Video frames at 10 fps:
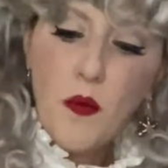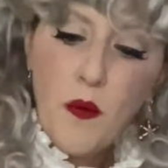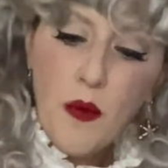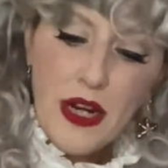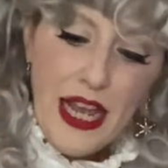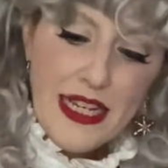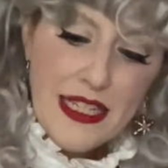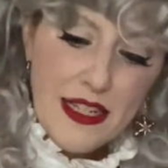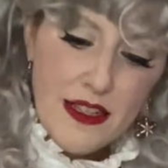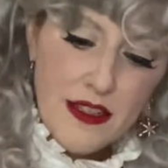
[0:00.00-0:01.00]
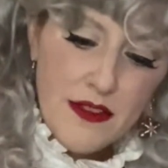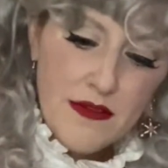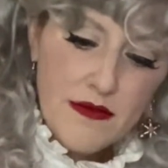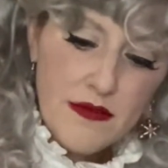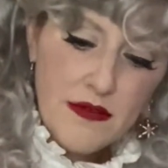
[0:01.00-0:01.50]
When I did,
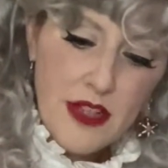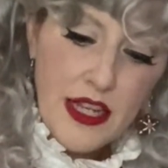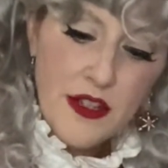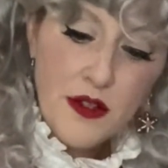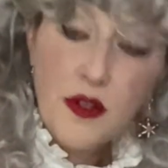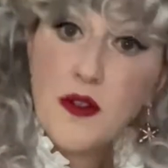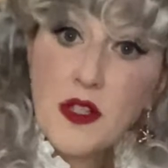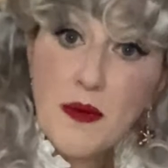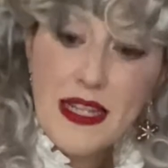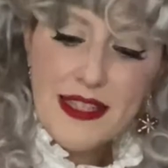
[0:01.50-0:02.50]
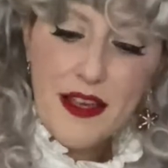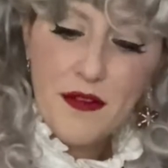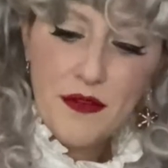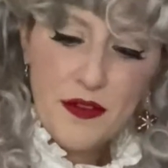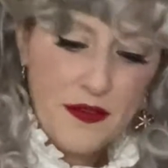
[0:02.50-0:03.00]
I introduced myself.
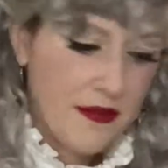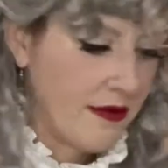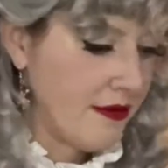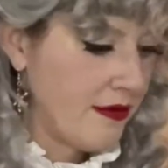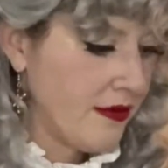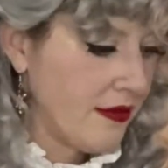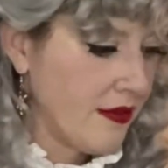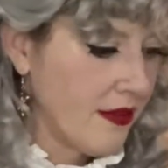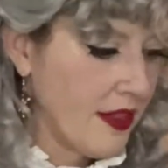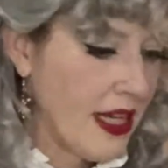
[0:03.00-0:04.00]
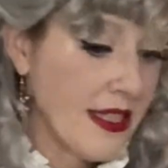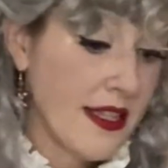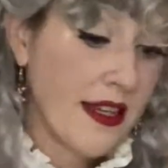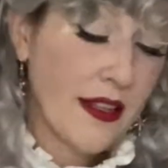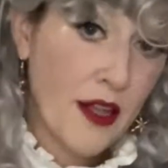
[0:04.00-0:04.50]
I said,
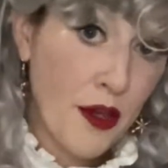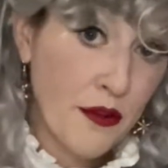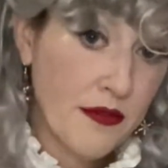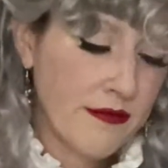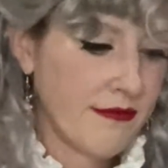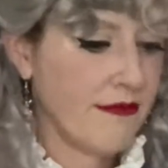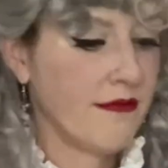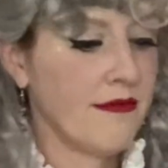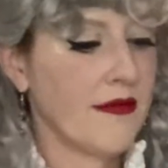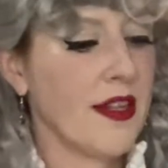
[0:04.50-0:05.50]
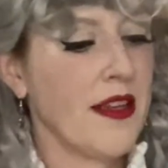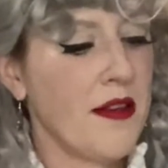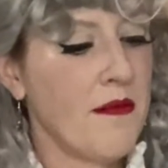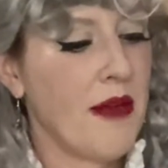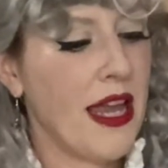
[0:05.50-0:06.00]
"Hello,
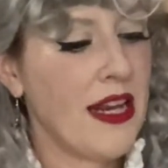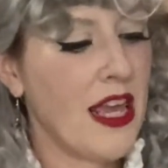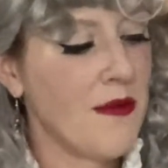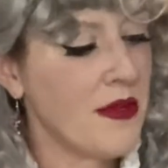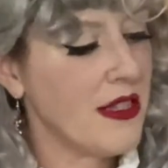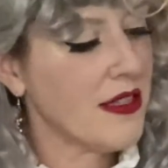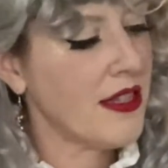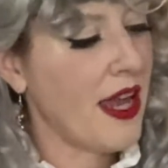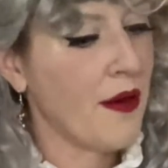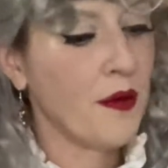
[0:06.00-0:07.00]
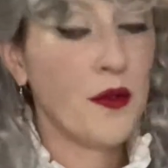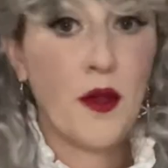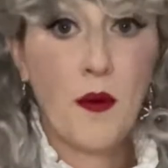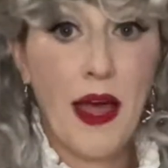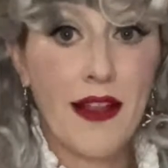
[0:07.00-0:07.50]
my name is Carol
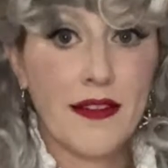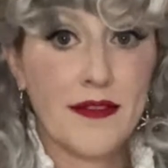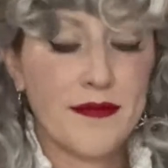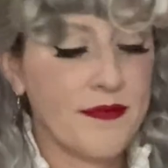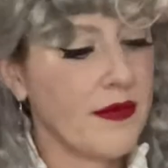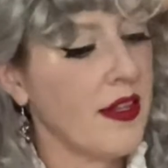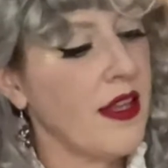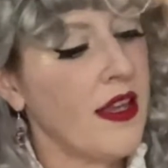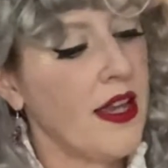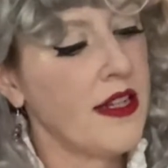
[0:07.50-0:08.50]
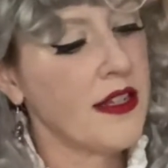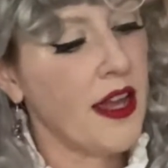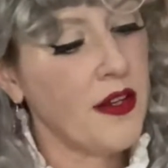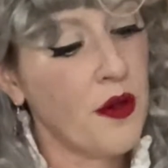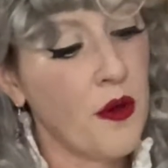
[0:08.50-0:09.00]
Noel, and I
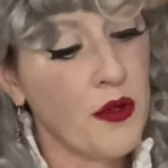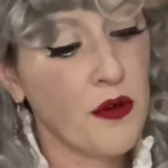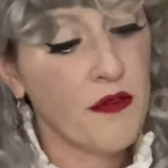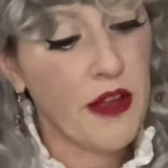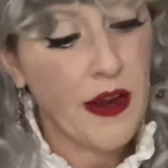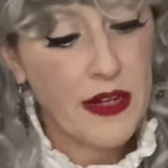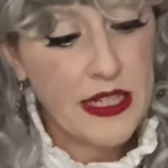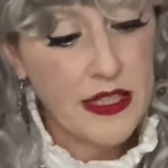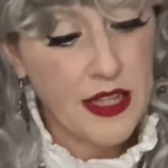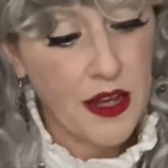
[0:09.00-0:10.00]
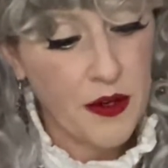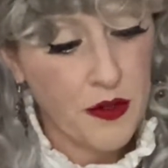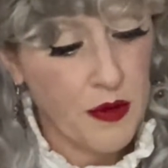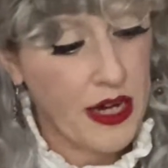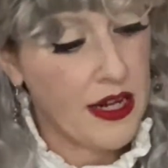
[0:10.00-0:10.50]
know you're very scared
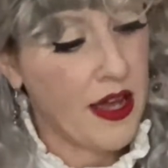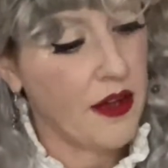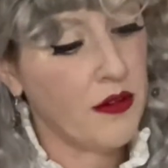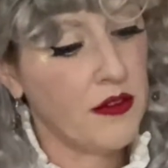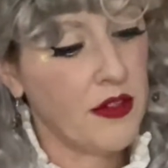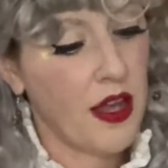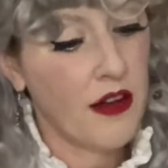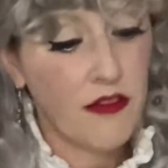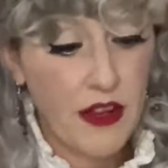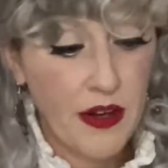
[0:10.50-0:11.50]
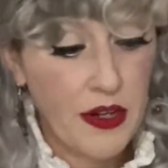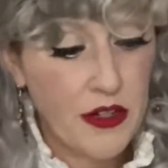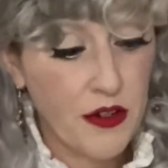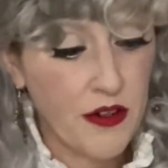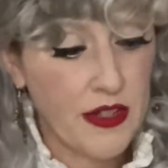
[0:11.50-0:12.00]
right now and very
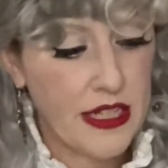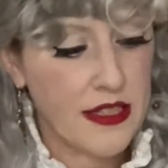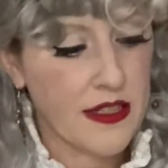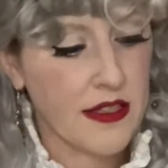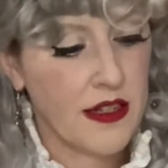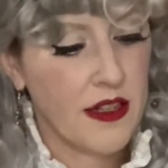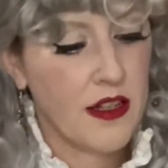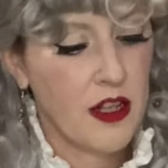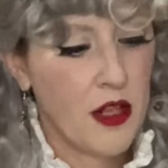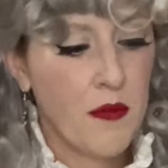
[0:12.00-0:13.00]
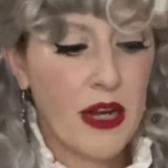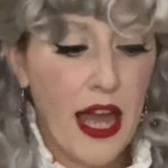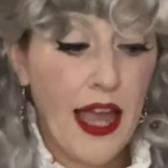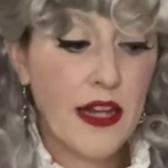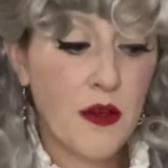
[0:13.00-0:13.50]
nervous.
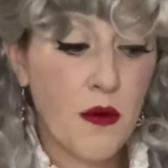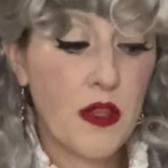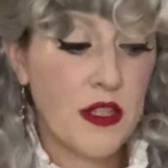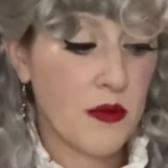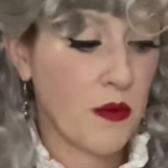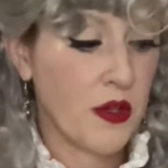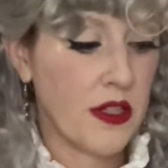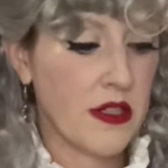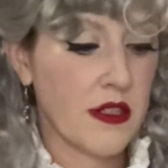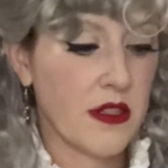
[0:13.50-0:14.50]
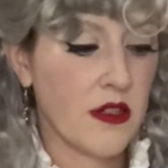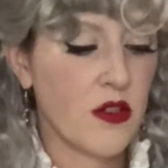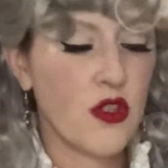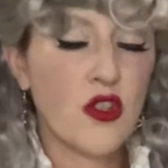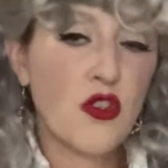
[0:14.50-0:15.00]
I know these woods
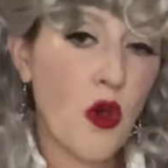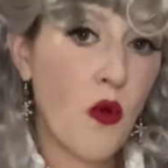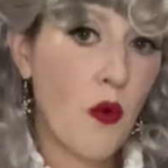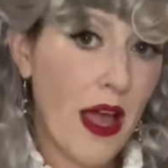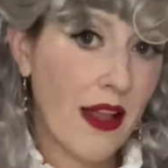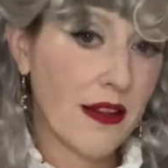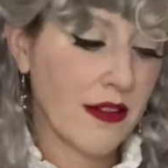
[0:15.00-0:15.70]
so well.